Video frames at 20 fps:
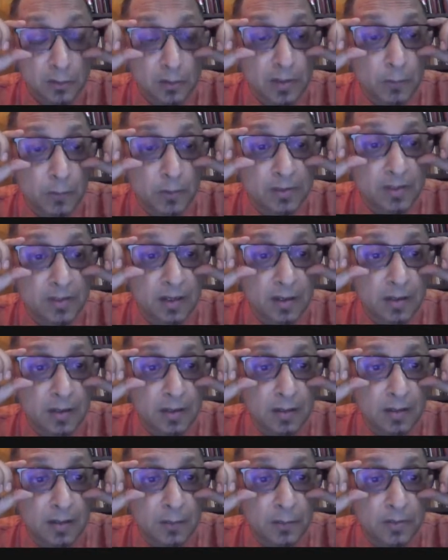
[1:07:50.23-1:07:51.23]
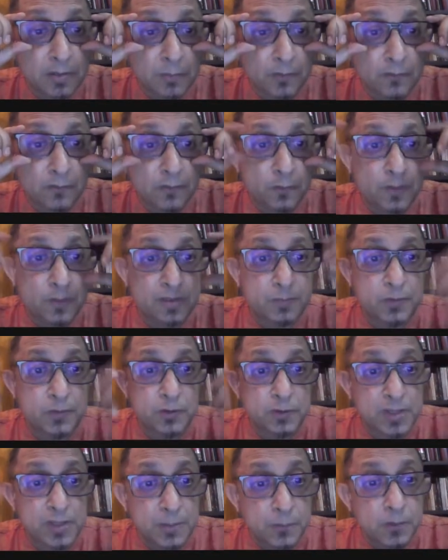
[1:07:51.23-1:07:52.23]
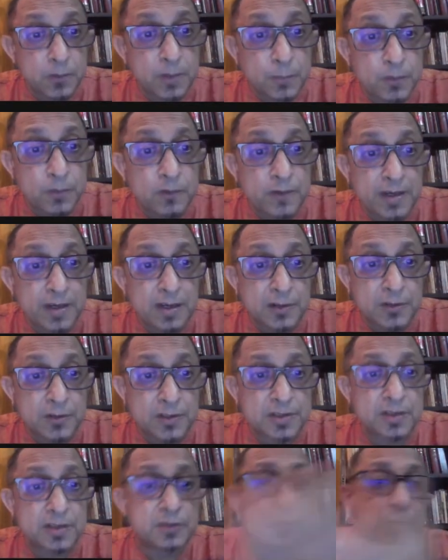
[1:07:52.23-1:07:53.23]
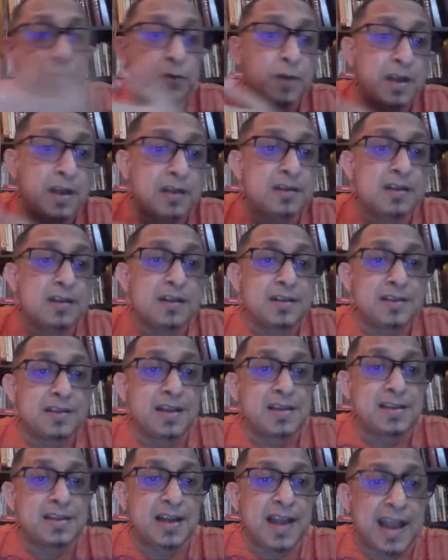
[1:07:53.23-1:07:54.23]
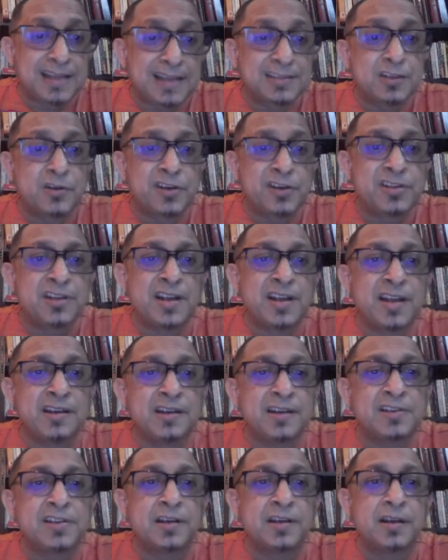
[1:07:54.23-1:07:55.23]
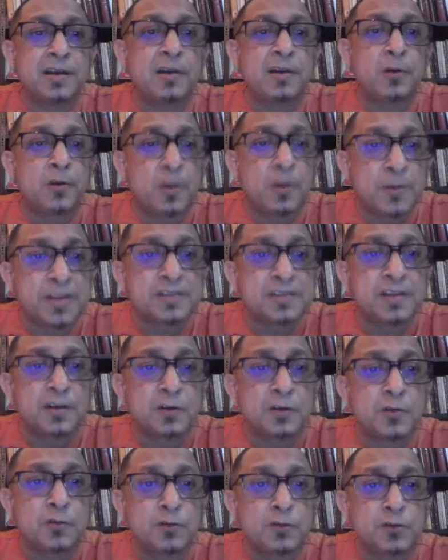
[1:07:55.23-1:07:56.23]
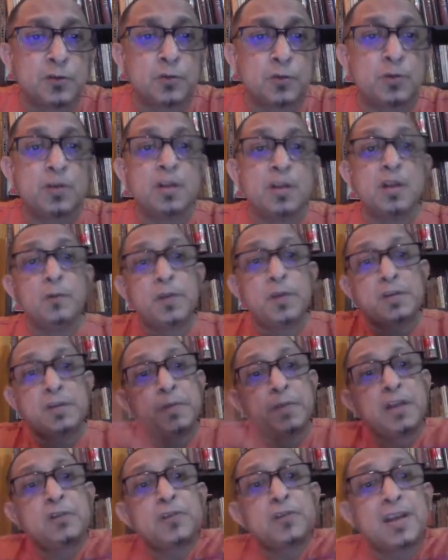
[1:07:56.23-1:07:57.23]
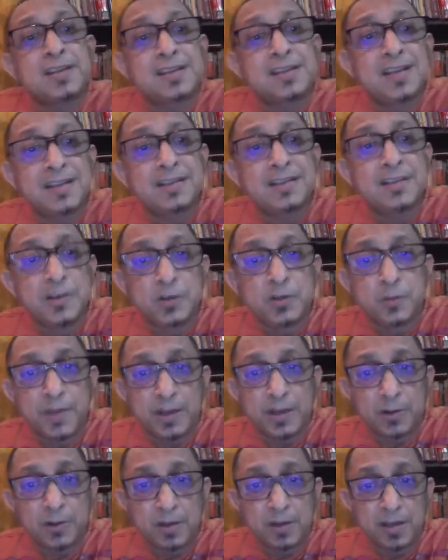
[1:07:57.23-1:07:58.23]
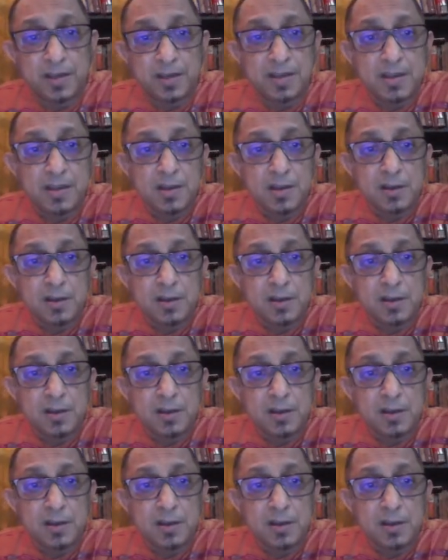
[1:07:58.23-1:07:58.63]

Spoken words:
So there was a move towards producing more improving literature. So you had things like Hans Christian Andersen or Robinson Crusoe, which were being translated into Bengali.